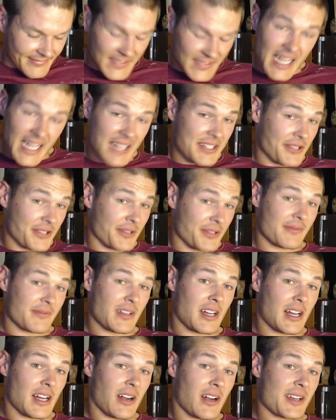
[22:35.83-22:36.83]
yeah, dude,
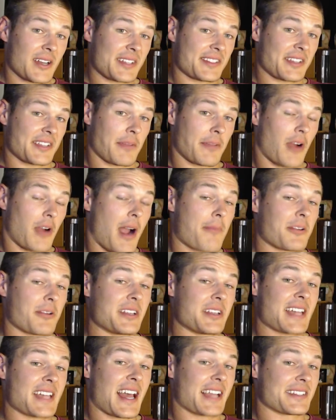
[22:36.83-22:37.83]
honestly,
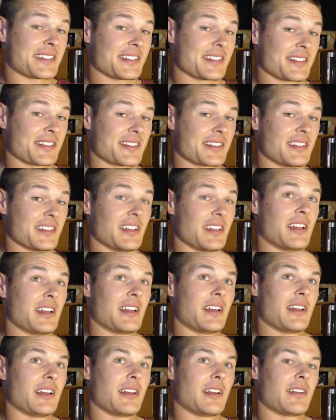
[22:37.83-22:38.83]
property taxes,
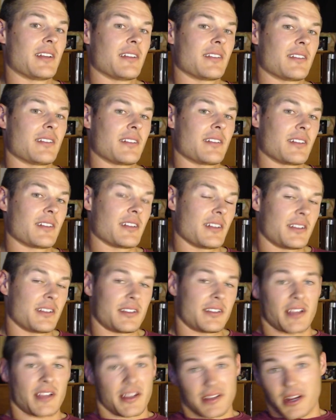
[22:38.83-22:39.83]

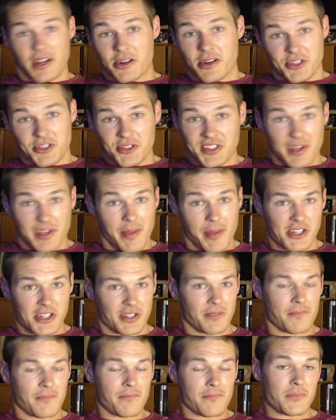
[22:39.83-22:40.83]
yeah, here's your
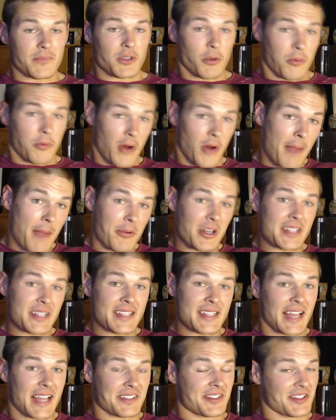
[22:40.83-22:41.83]
summation. Your property
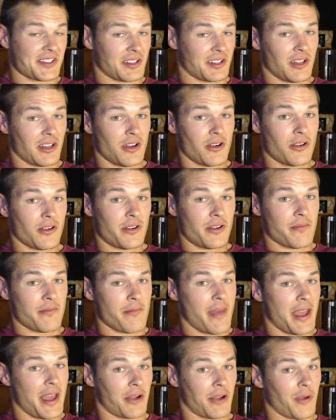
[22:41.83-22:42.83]
taxes alone
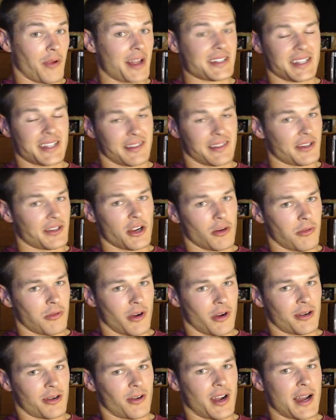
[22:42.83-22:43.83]
make renting the
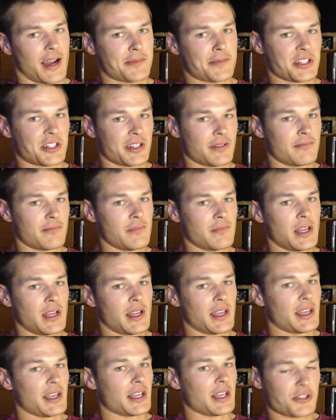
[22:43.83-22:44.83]
no-brainer option.
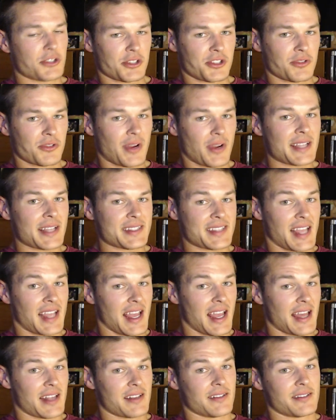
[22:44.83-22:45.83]
Interest rates
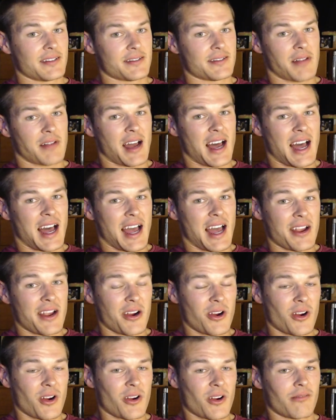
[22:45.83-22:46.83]
and
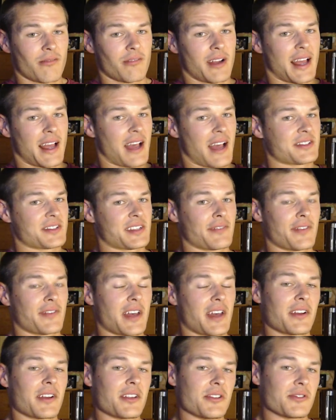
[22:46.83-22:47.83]
higher housing
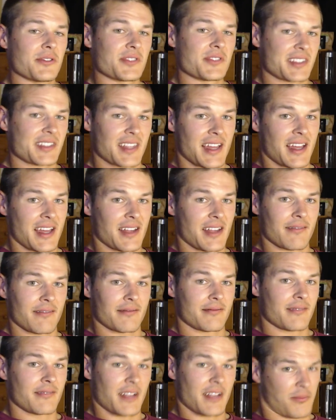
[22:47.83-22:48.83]
values
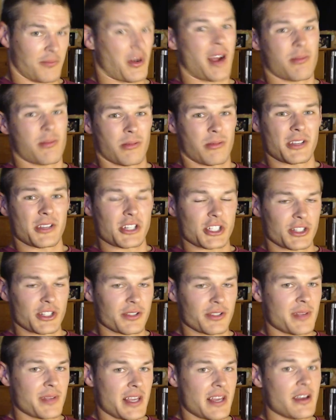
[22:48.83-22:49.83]
than it probably
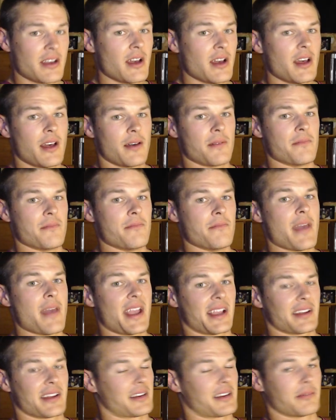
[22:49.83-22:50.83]
should be
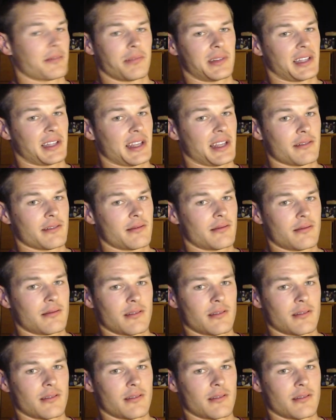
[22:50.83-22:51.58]
make it a complete